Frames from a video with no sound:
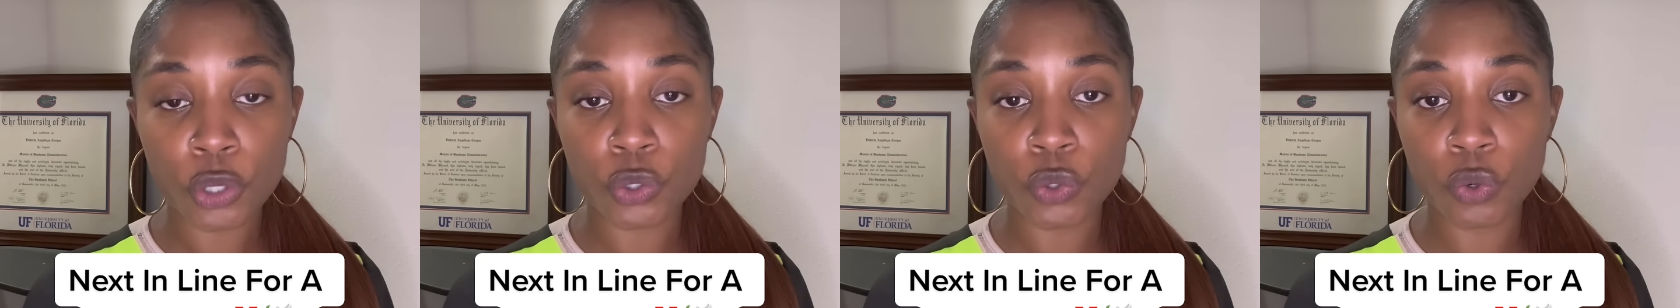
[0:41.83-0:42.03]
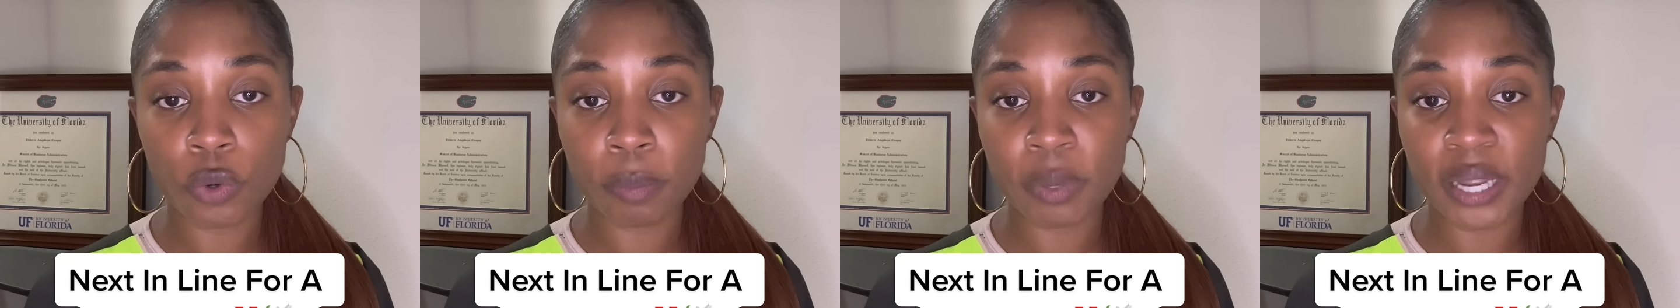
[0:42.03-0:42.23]

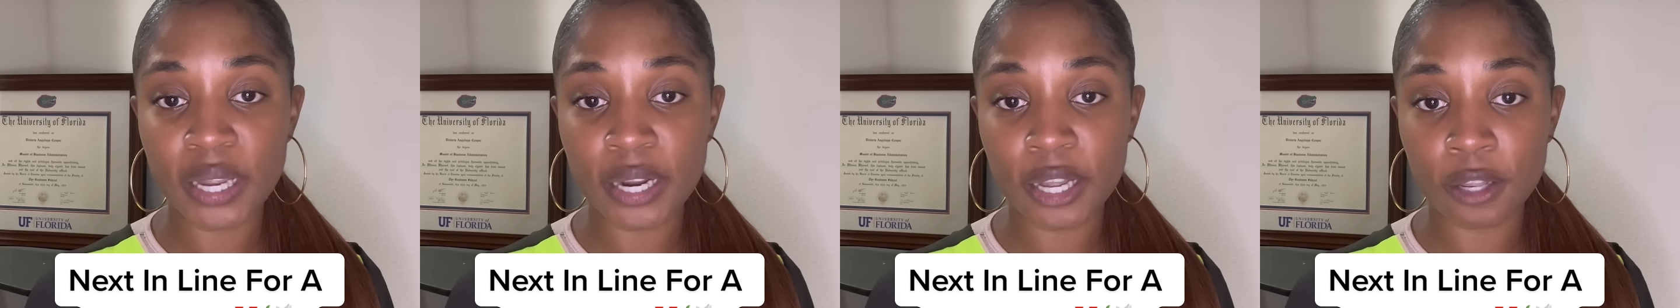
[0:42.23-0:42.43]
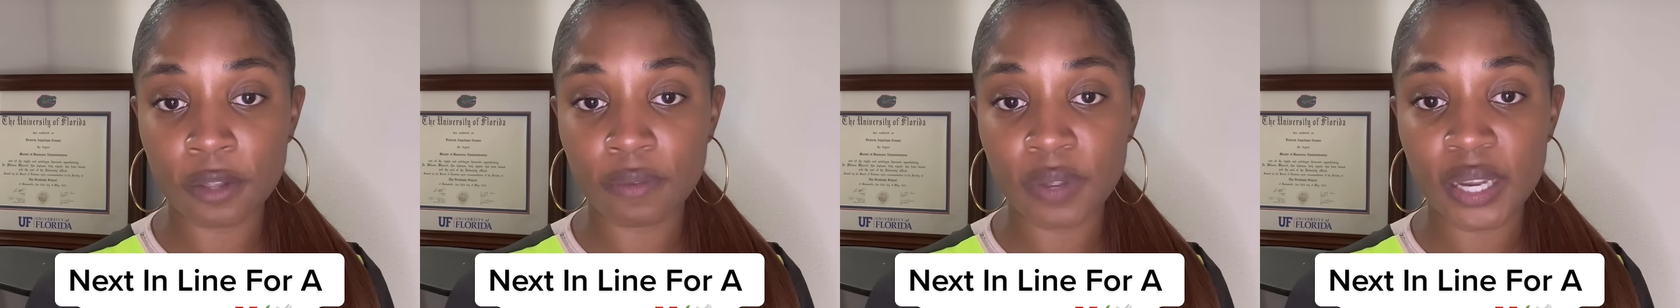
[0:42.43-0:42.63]
You were
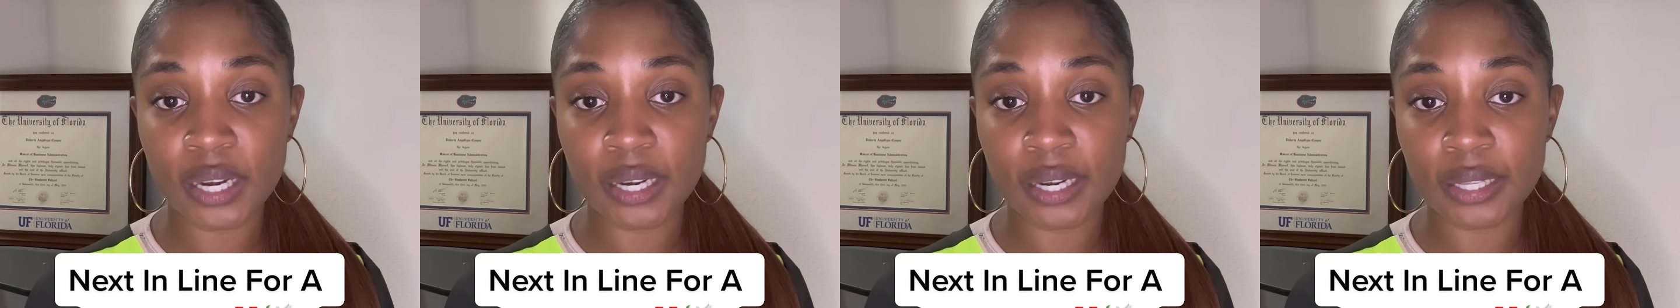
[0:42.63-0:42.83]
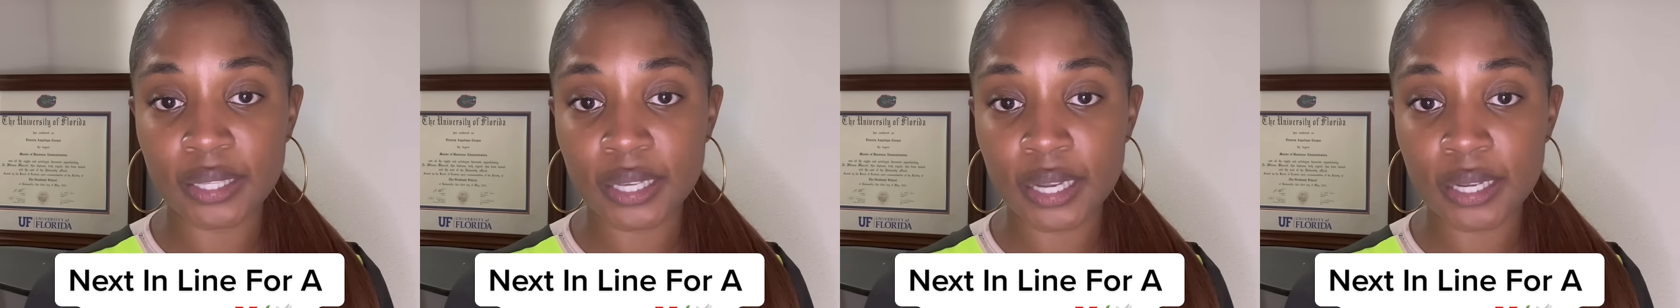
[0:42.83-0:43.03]
being
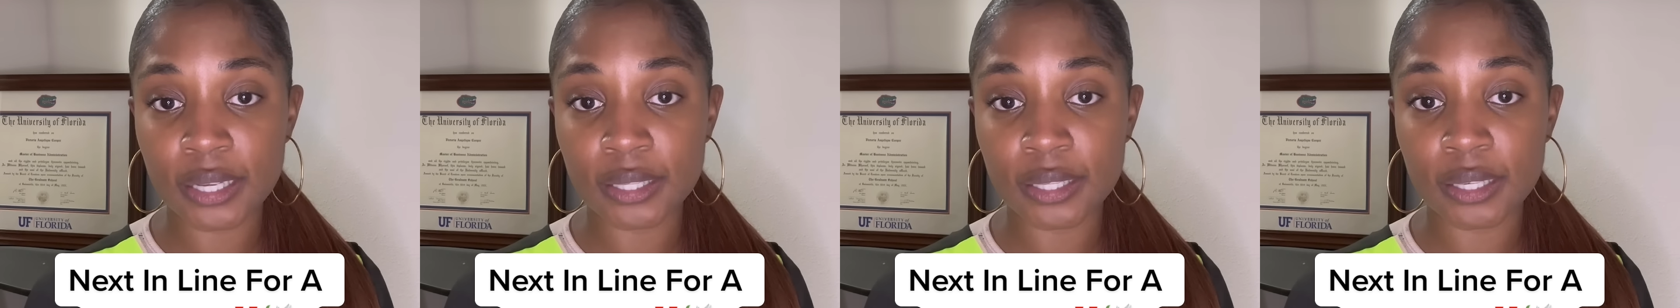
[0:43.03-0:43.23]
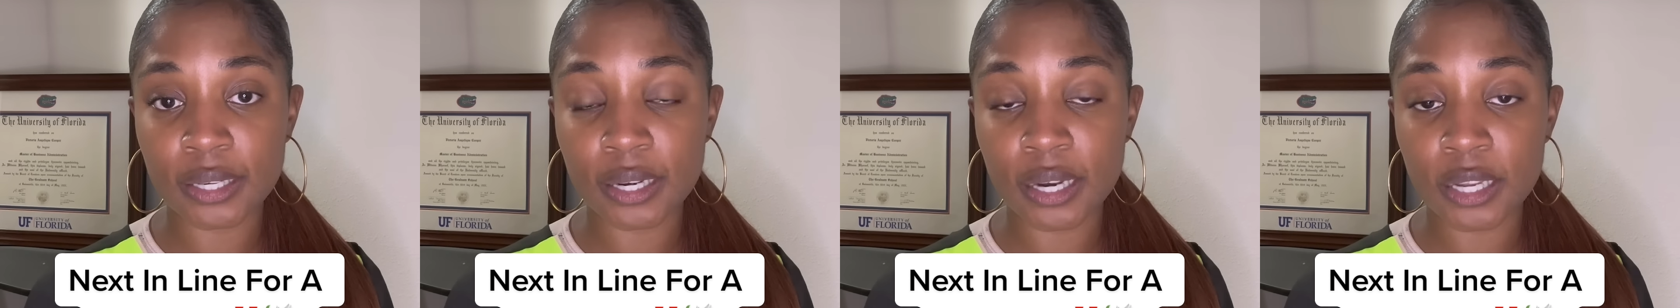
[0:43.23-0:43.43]
elevated and
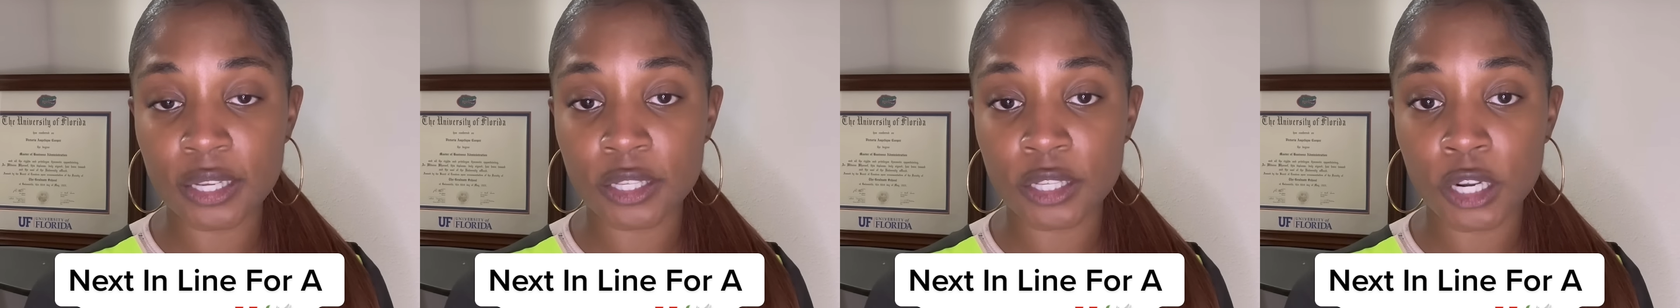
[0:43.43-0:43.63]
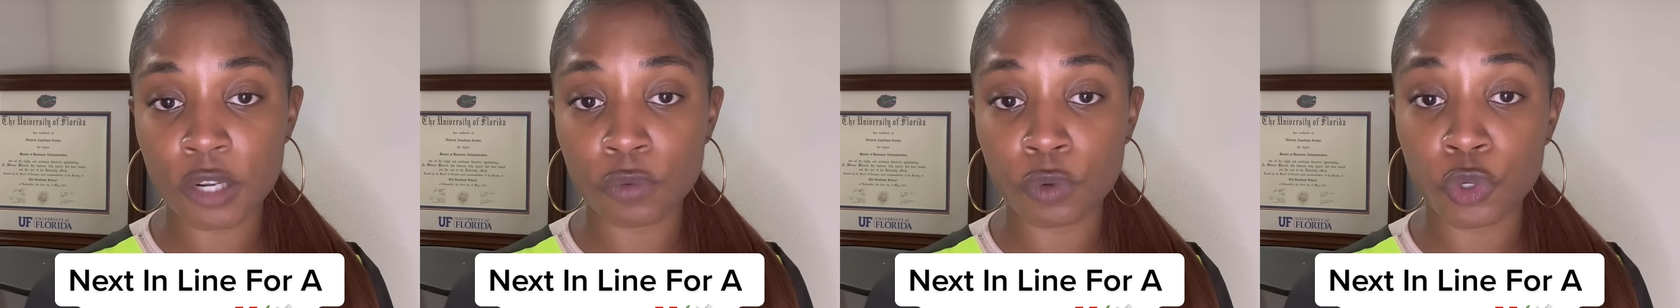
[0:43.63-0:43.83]
taken to the
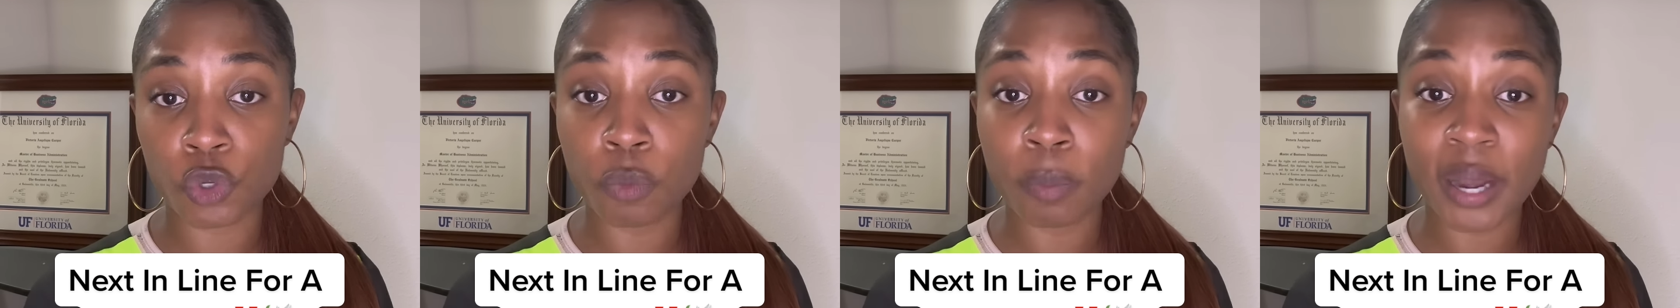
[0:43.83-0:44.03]
next level.